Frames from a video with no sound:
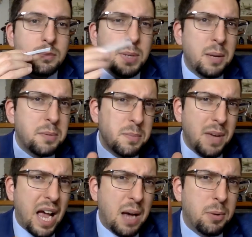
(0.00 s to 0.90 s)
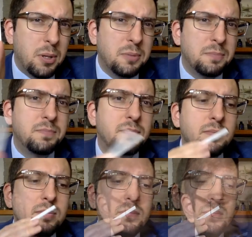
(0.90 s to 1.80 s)
Picking up some apple.
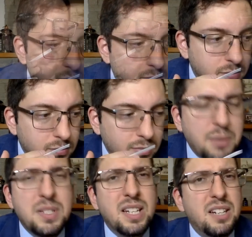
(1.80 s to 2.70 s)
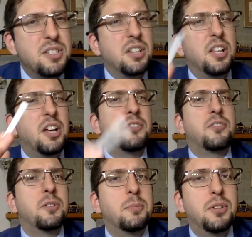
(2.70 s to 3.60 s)
There's a lot of
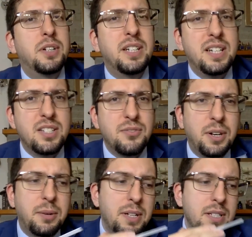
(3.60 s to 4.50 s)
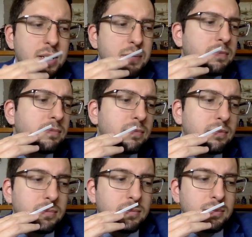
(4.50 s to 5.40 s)
coumarin in this fragrance.
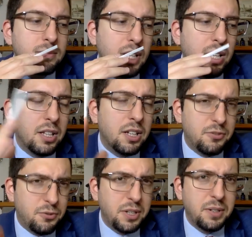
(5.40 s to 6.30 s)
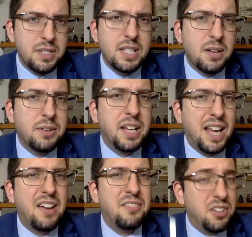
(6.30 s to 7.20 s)
A lot of fragrance nowadays
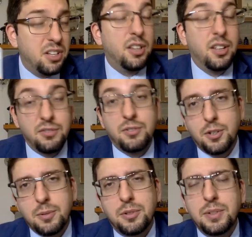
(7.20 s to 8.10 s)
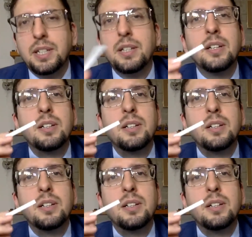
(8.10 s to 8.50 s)
have a lot of coumarin,